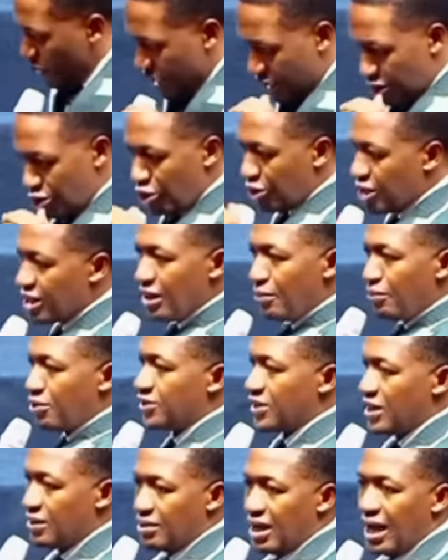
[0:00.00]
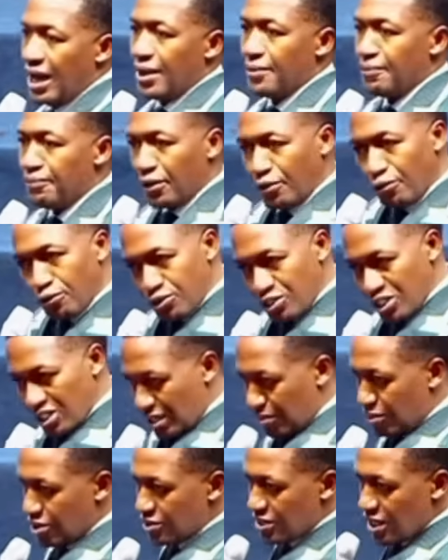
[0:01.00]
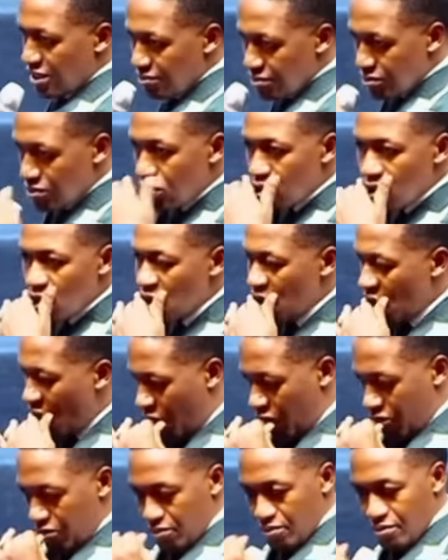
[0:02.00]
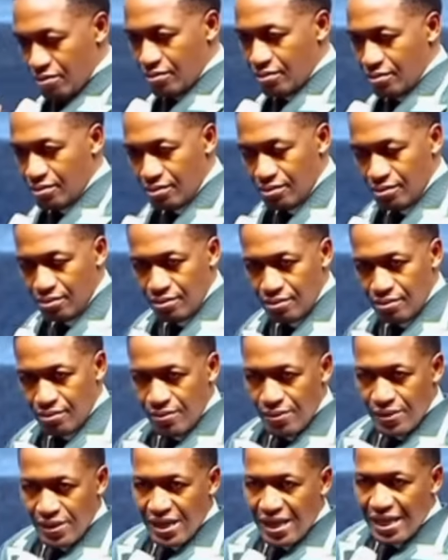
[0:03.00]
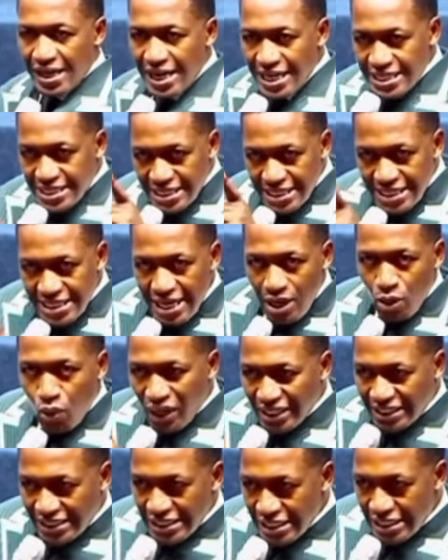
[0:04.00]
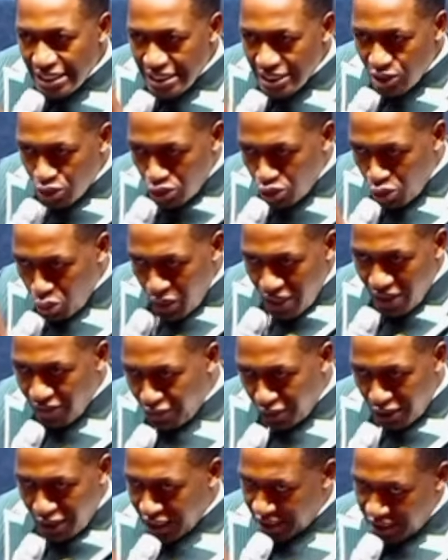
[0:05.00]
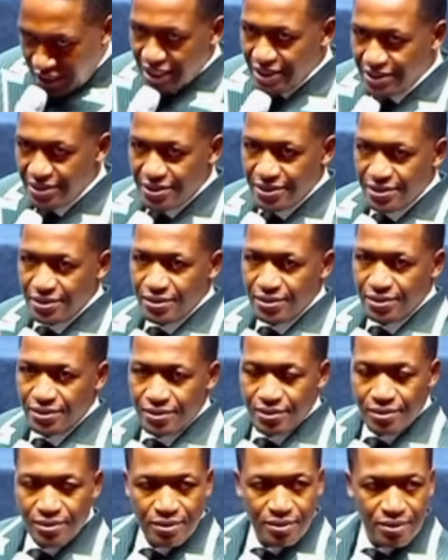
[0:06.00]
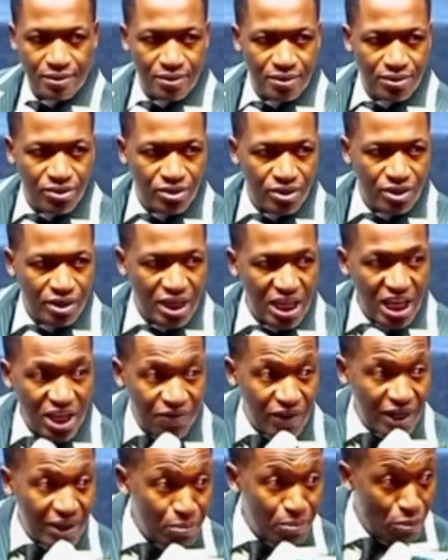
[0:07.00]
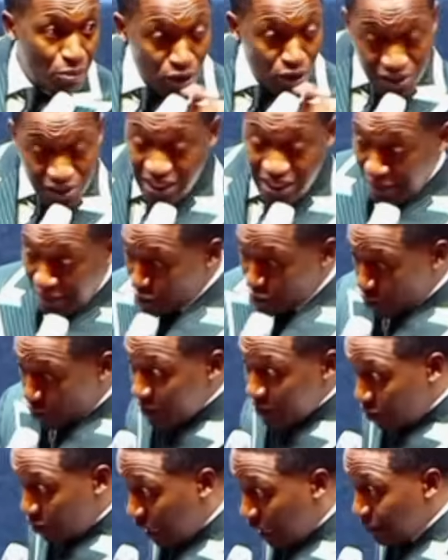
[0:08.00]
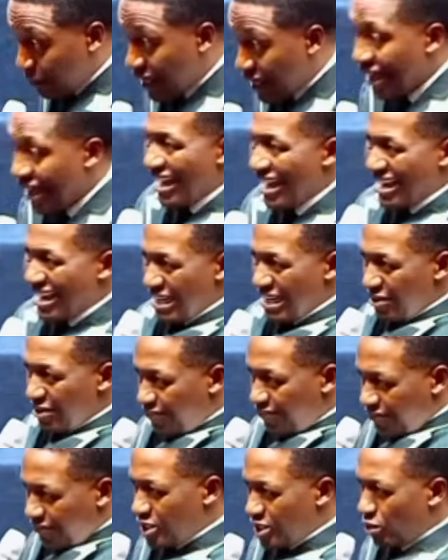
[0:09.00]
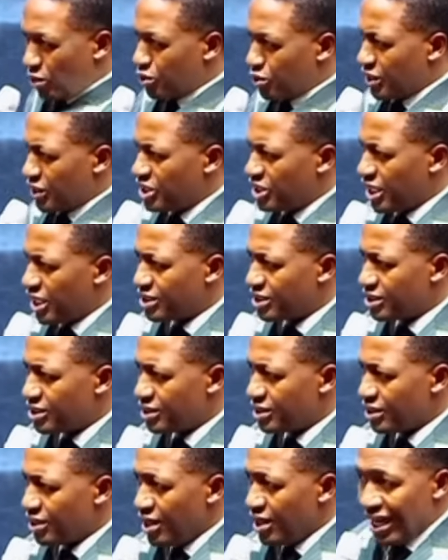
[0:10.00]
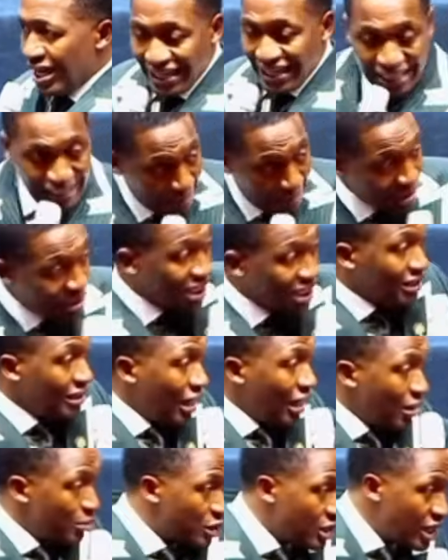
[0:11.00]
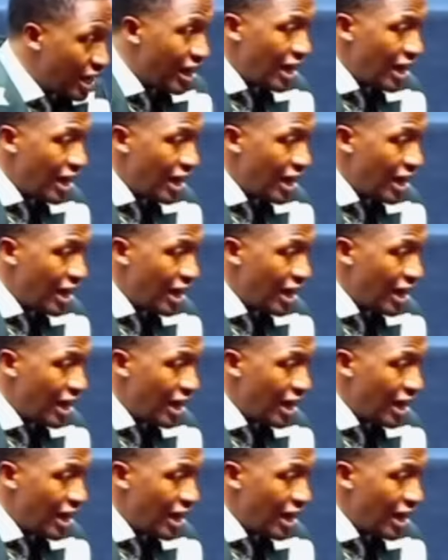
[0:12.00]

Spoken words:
ignoring the Muslim guy? Because he's a Muslim? No. Let's hear what he is doing for Christians. If a Muslim is going to come here and give freedom to the church, and a Christian comes